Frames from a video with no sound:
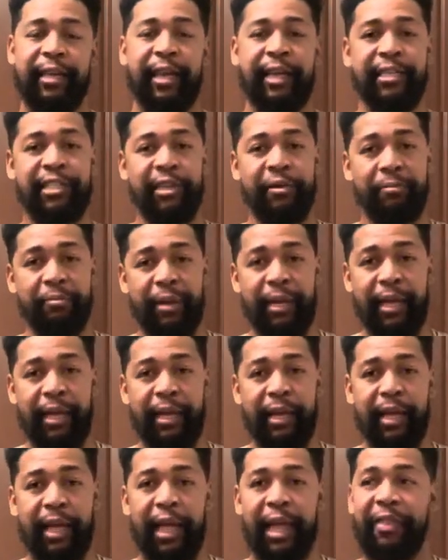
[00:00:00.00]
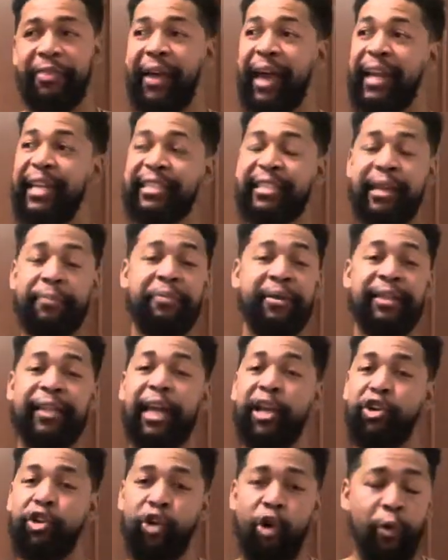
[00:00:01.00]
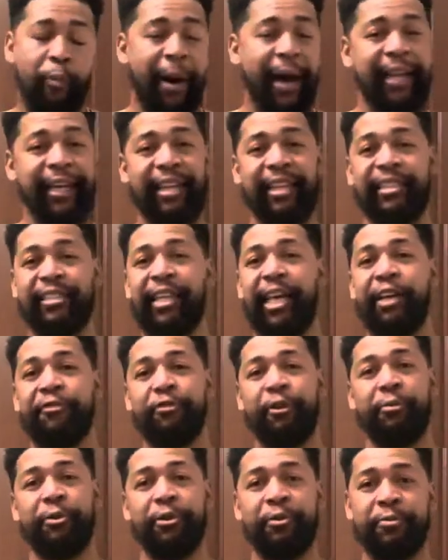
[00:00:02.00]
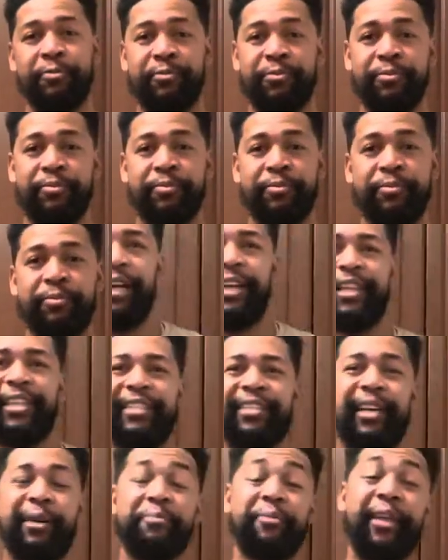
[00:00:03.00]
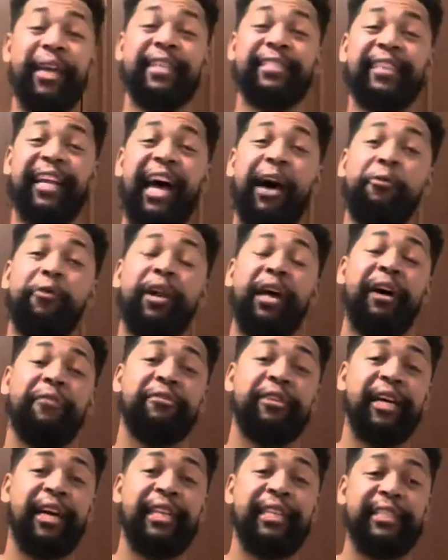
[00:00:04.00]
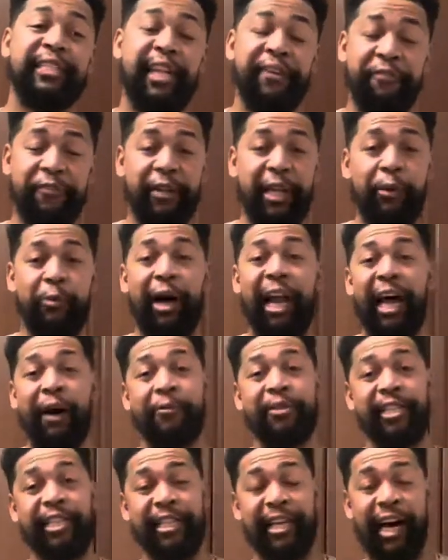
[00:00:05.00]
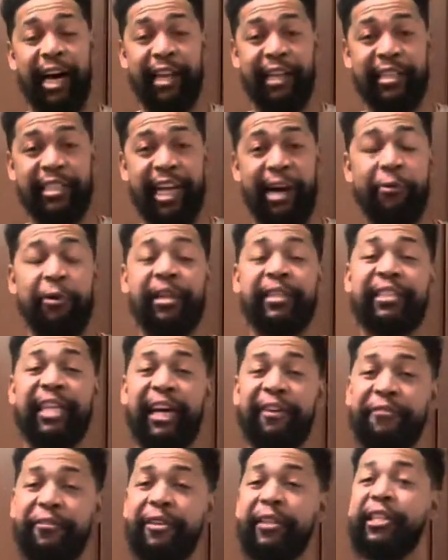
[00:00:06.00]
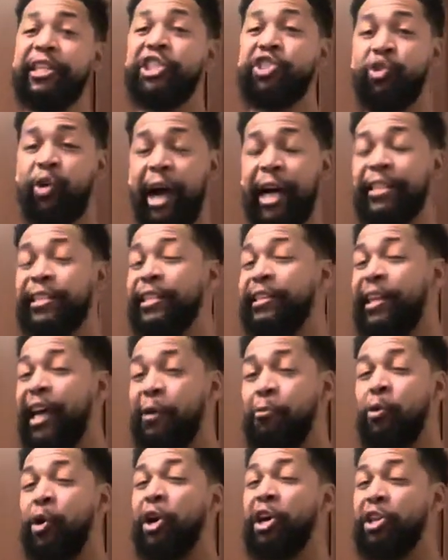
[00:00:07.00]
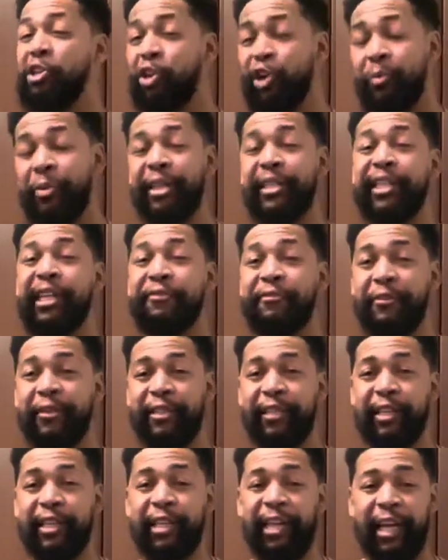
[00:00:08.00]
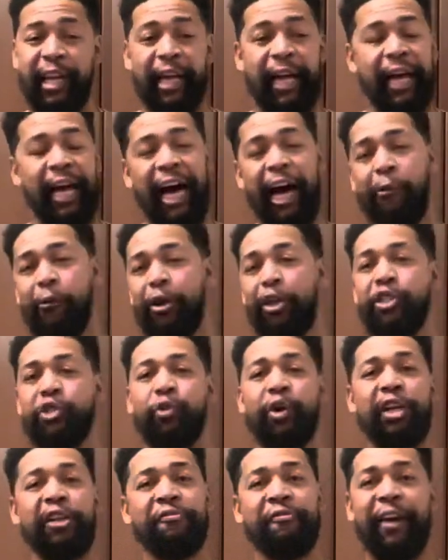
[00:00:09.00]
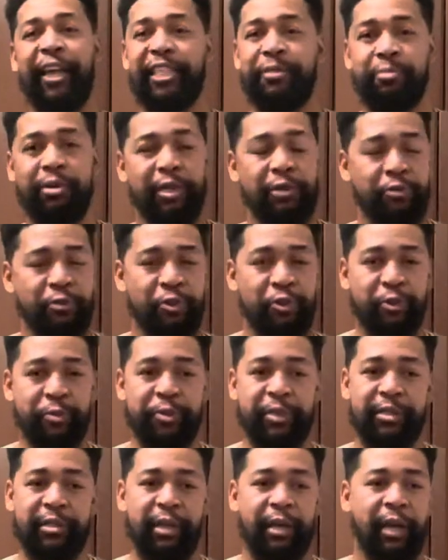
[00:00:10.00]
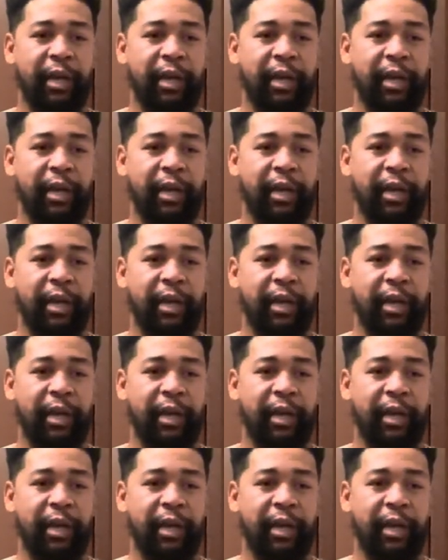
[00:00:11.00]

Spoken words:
And to me, that is something that nobody can take from you. Some things that I would have done differently while I was in college, I would have definitely tried to network a little bit differently. I would have joined Facebook groups.